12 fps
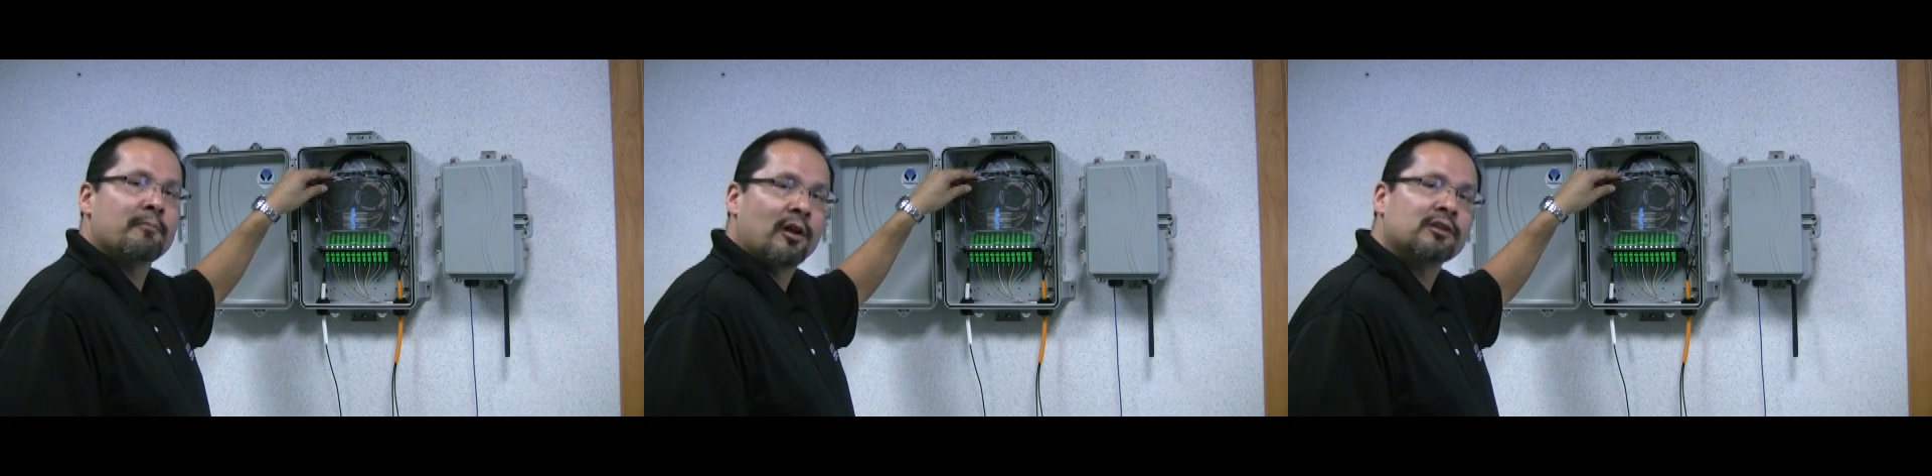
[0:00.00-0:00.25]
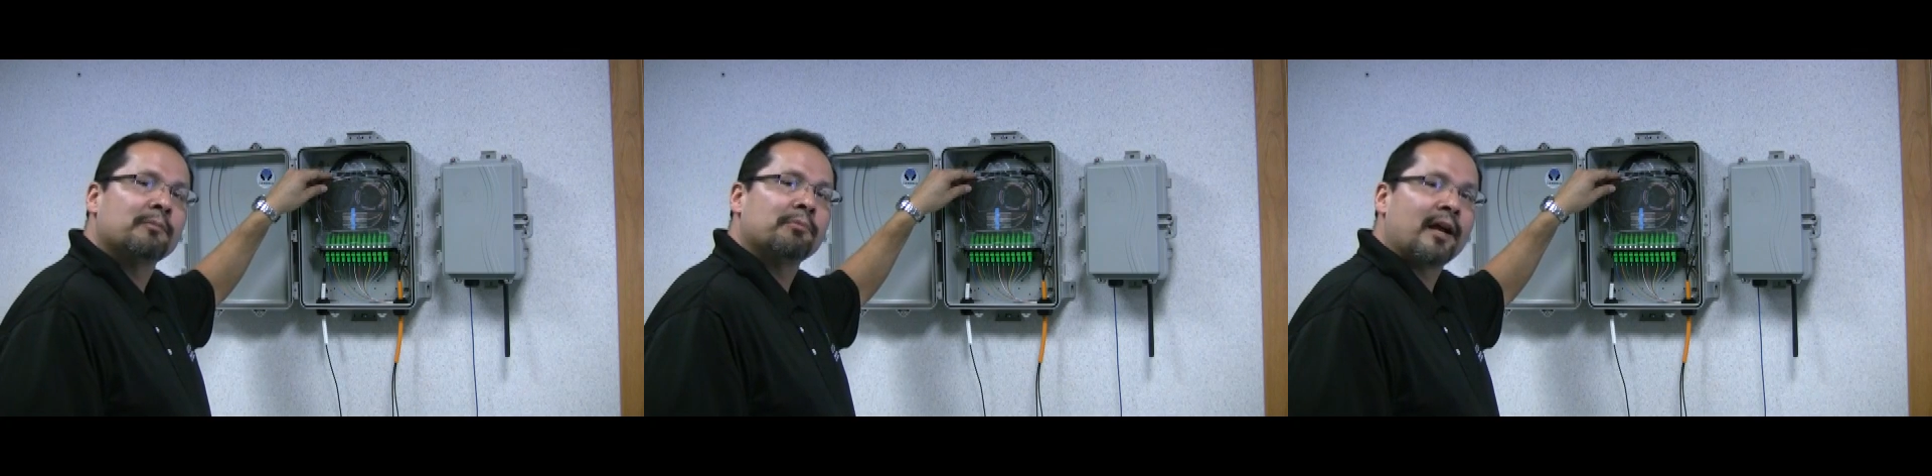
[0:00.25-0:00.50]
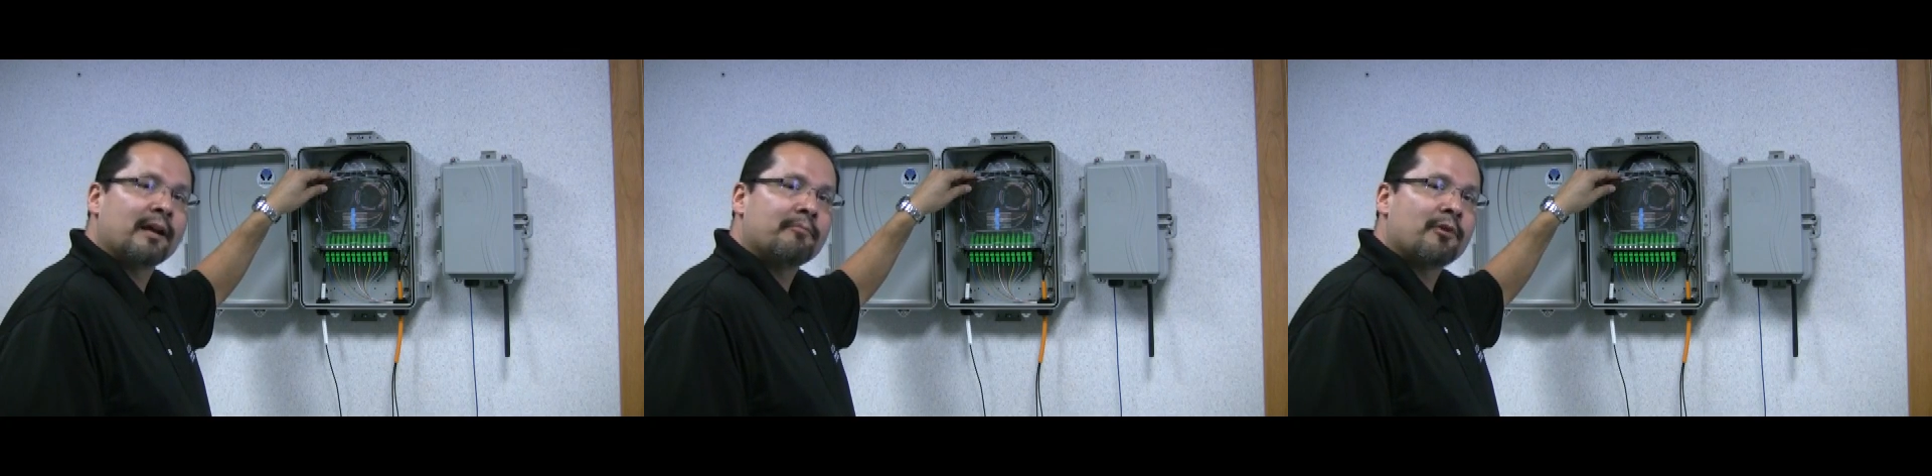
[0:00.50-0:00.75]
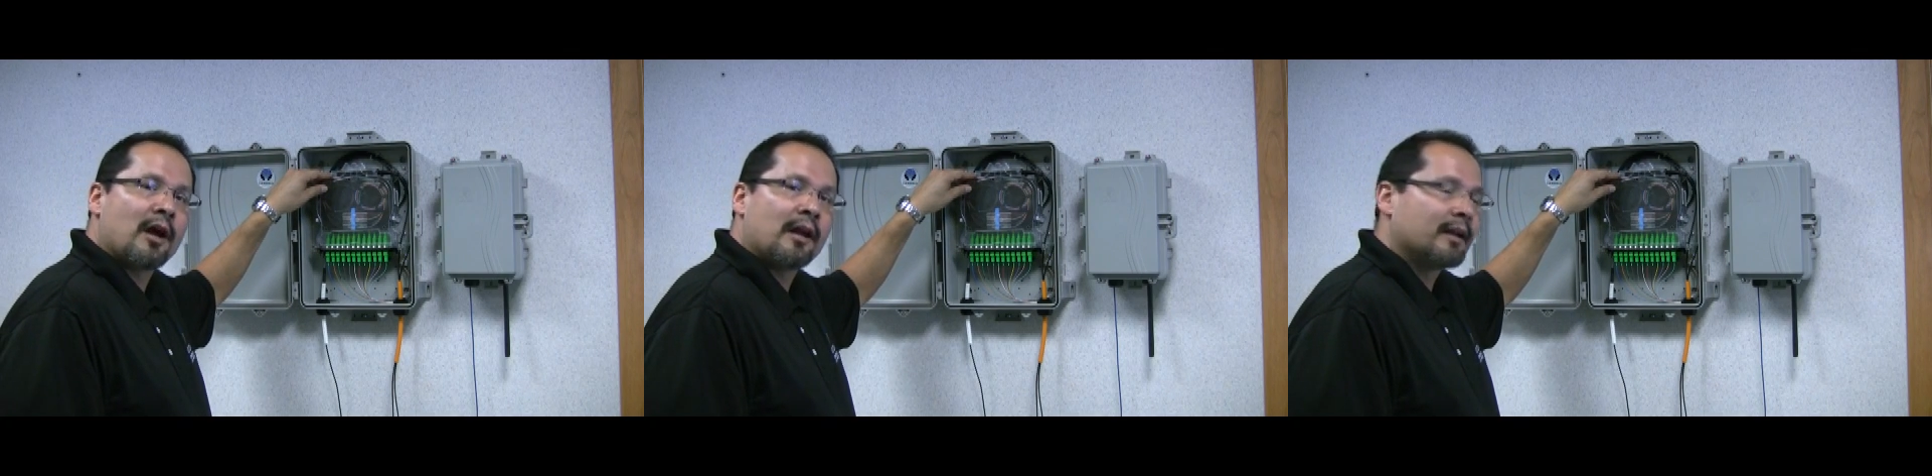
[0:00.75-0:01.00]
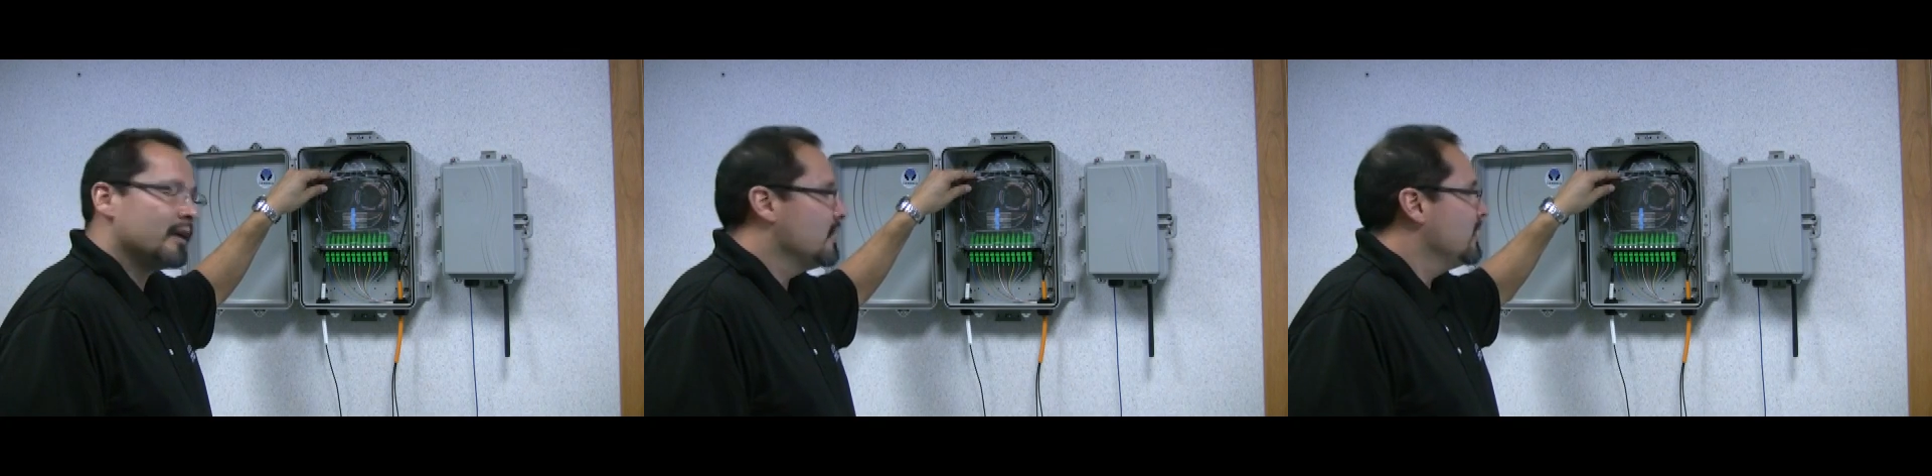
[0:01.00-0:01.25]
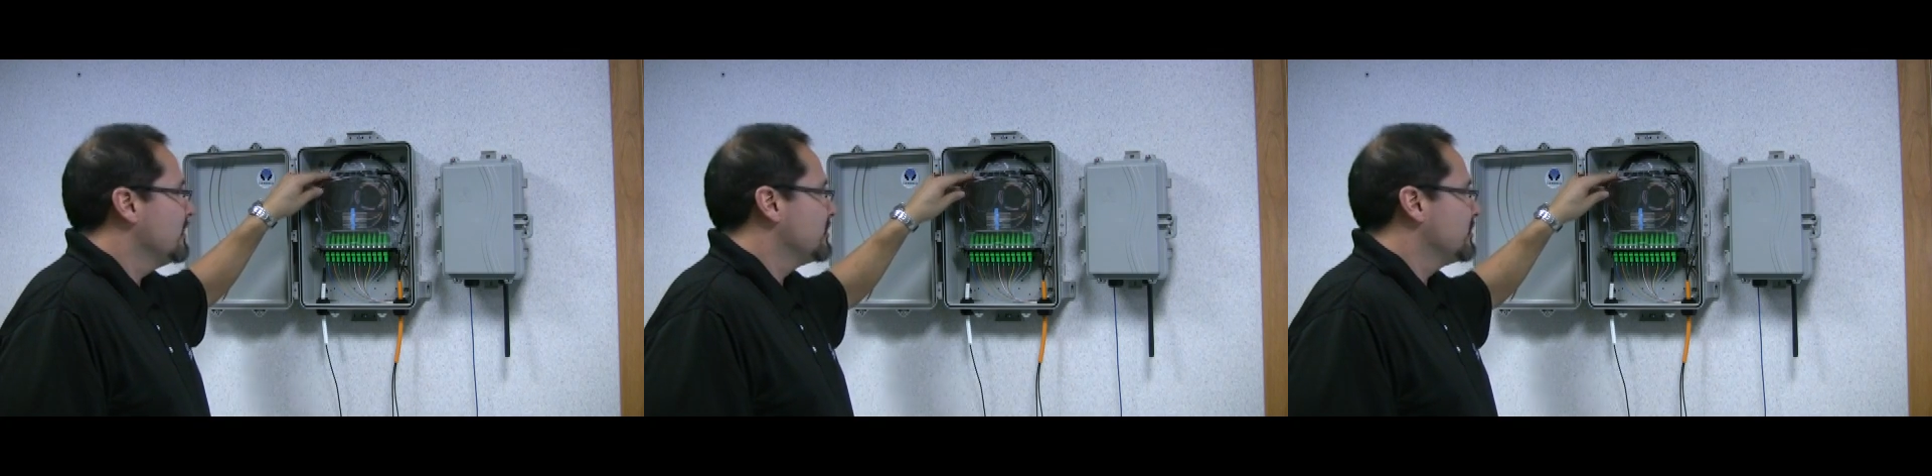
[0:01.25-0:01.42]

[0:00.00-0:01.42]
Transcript: multiplied product